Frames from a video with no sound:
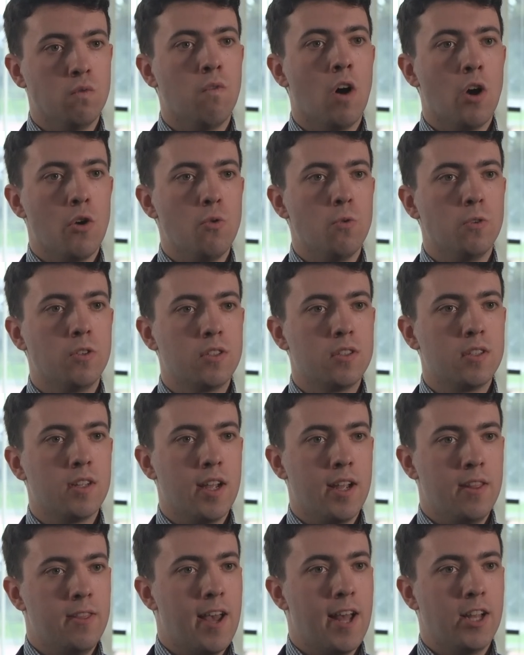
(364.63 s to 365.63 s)
votes
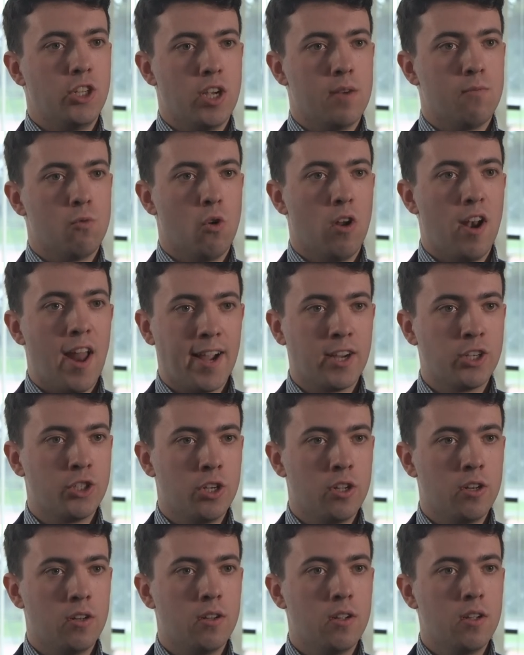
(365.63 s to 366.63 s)
in their general
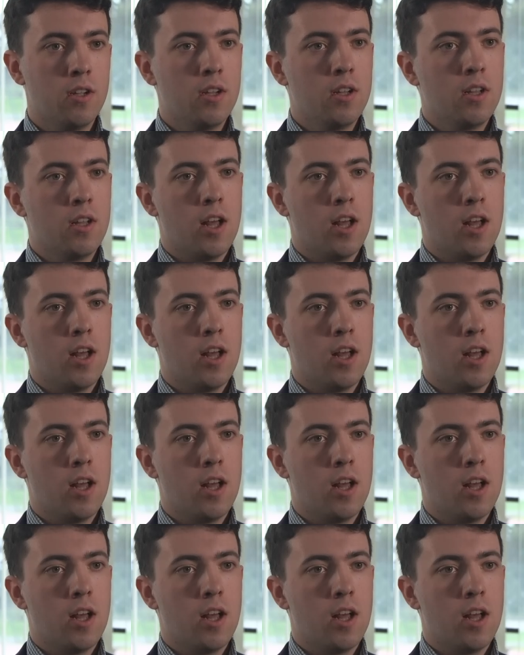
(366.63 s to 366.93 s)
election.